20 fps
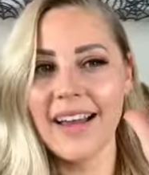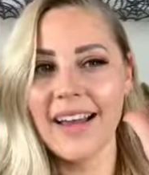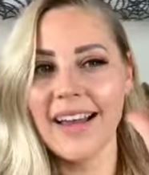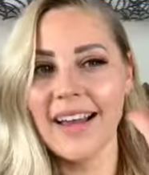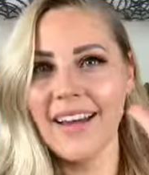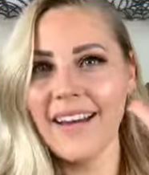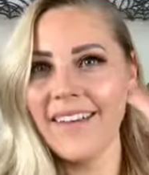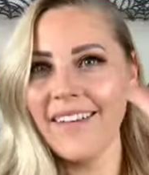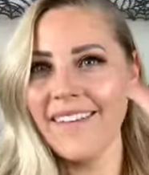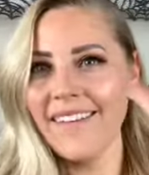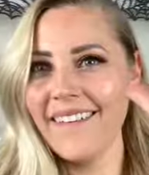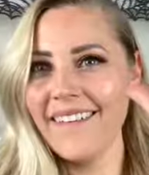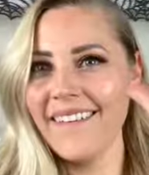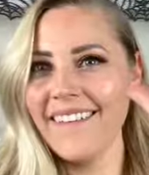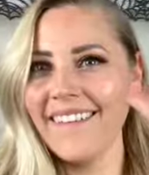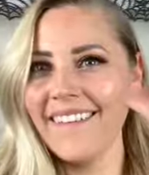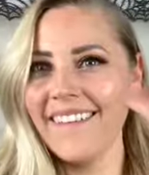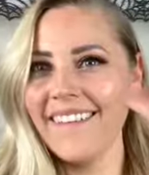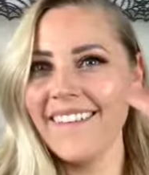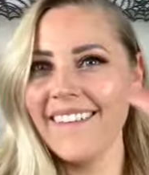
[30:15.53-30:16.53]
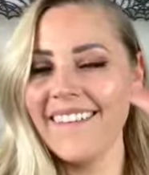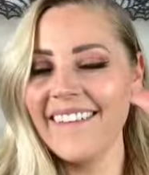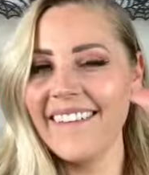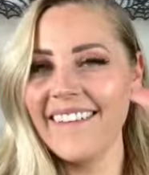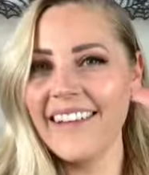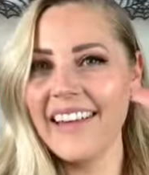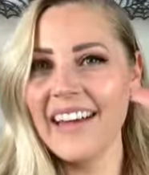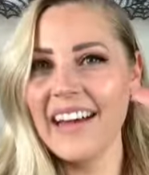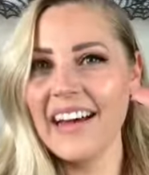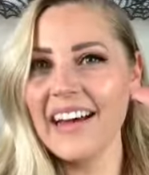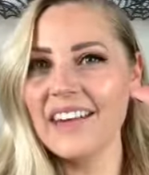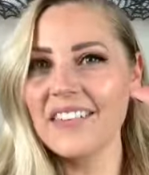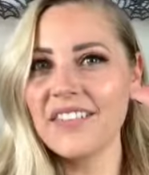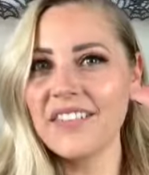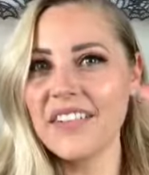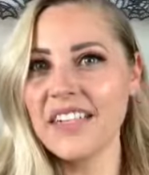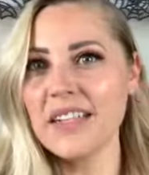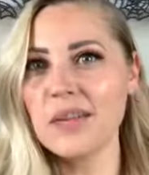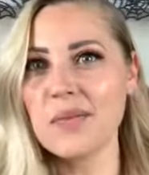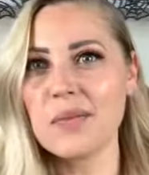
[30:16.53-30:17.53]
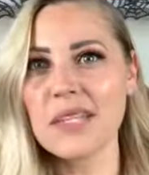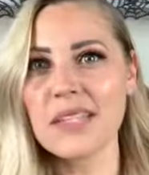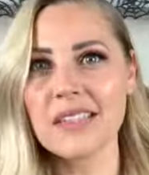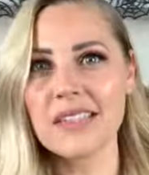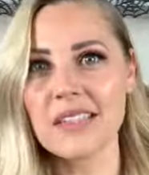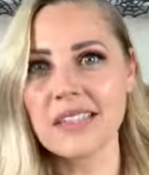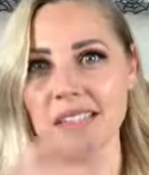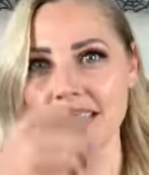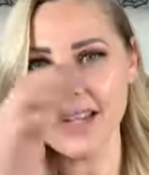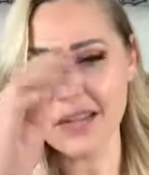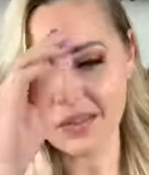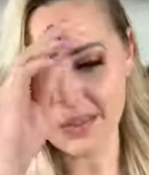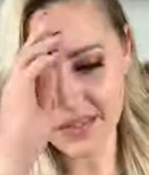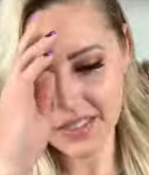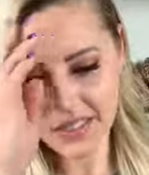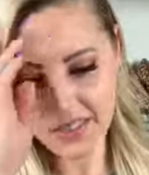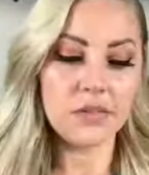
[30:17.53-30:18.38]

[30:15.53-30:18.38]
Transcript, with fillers: Oh, how fitting because it's Halloween.